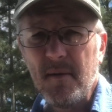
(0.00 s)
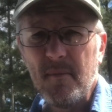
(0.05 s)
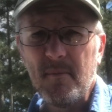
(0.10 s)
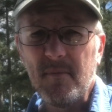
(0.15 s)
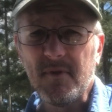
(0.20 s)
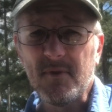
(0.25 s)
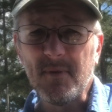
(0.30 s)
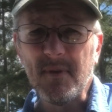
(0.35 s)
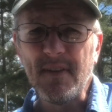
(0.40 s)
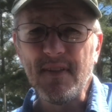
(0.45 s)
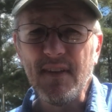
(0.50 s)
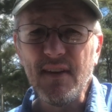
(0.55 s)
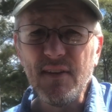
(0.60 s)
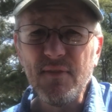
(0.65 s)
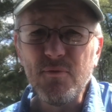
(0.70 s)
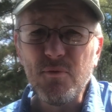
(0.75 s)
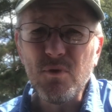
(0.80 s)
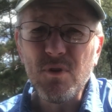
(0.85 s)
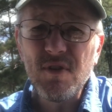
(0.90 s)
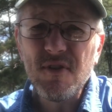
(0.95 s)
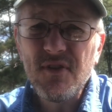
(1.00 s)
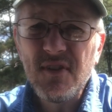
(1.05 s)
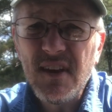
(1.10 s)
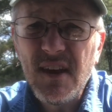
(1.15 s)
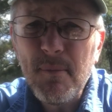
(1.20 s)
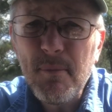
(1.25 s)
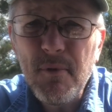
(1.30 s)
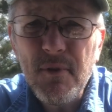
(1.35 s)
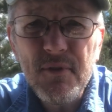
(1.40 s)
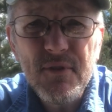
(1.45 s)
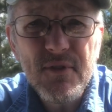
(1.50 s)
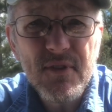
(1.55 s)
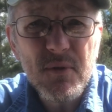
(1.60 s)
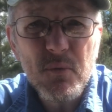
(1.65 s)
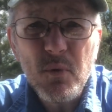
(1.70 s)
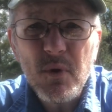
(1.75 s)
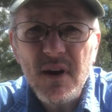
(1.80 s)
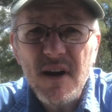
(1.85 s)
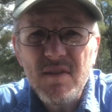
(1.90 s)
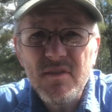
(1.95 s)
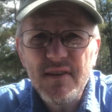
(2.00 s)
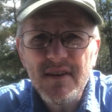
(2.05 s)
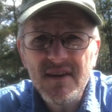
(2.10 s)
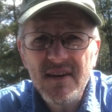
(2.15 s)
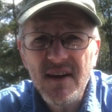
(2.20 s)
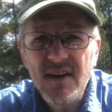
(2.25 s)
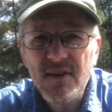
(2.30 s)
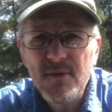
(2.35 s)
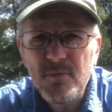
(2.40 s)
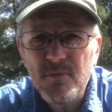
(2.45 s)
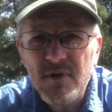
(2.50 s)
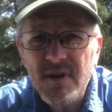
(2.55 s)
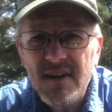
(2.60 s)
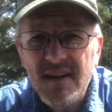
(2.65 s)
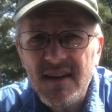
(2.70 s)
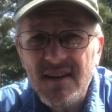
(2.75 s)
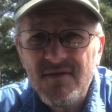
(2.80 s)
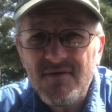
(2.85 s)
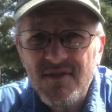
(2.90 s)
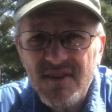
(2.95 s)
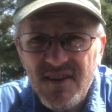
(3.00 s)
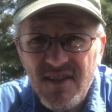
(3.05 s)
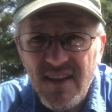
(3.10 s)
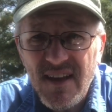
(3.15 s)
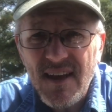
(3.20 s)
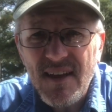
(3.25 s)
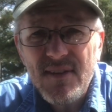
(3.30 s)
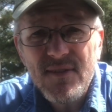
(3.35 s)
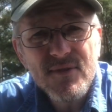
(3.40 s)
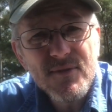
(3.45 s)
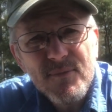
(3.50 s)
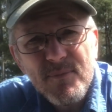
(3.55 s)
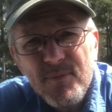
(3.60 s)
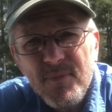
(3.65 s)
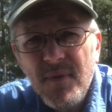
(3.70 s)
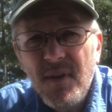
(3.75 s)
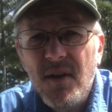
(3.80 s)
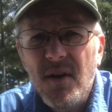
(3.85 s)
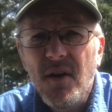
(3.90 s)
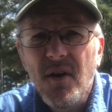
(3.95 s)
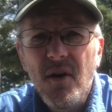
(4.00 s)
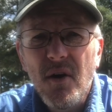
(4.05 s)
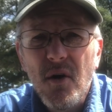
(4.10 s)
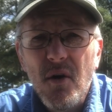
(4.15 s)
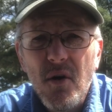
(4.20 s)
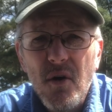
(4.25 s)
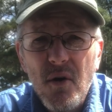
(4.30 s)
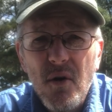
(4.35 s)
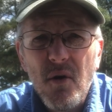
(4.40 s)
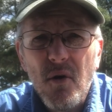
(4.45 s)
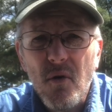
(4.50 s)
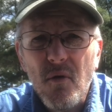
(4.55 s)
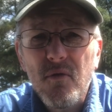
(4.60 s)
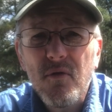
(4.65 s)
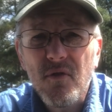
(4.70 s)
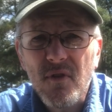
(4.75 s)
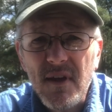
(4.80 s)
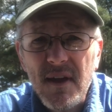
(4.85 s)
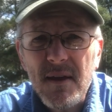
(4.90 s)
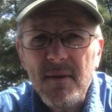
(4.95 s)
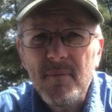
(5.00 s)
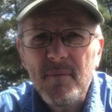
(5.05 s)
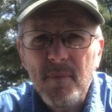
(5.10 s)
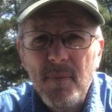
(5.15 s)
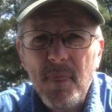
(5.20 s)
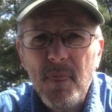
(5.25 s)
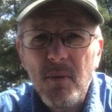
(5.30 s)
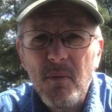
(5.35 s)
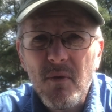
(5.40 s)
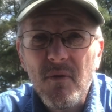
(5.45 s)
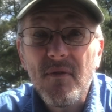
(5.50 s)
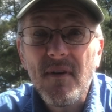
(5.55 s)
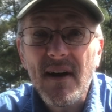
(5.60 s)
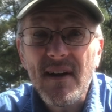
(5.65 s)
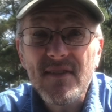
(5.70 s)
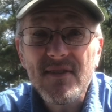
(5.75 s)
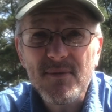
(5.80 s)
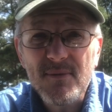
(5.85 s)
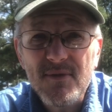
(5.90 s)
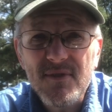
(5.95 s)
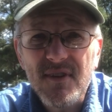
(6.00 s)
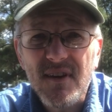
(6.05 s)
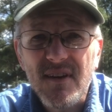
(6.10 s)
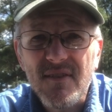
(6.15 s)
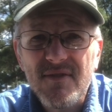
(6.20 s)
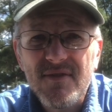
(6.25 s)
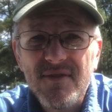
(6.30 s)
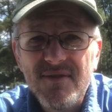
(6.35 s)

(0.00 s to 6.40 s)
Between these 4 samples and whatever you guys bring in class, hopefully we'll find some stuff.